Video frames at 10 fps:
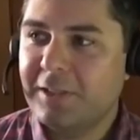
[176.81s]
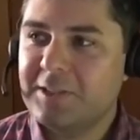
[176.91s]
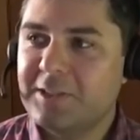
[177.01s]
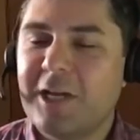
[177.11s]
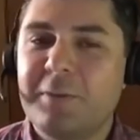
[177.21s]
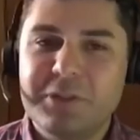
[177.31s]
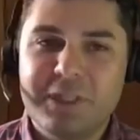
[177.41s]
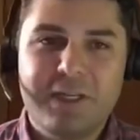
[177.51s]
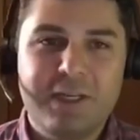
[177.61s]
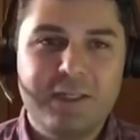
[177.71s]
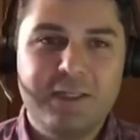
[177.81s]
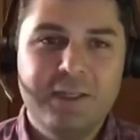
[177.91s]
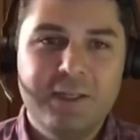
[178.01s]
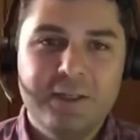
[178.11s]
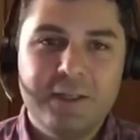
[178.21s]
let's stop pretending
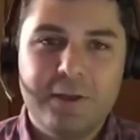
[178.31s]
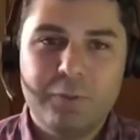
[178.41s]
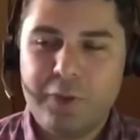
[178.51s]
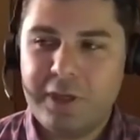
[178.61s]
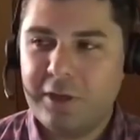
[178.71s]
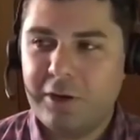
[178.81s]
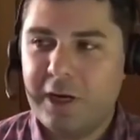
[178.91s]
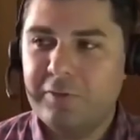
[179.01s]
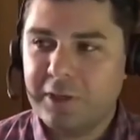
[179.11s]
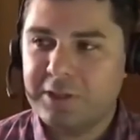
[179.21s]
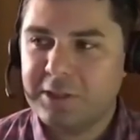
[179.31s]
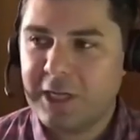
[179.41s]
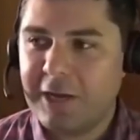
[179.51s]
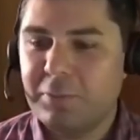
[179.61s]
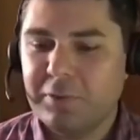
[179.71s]
that we are ever going to
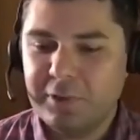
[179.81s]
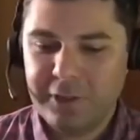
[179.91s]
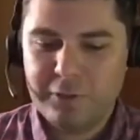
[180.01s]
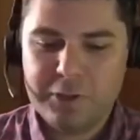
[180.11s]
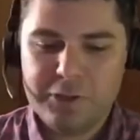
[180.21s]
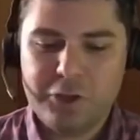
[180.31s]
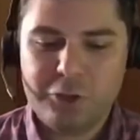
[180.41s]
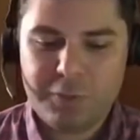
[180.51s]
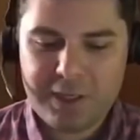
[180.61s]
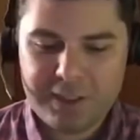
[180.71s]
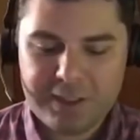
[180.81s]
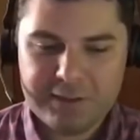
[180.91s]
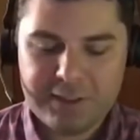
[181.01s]
stop you know consuming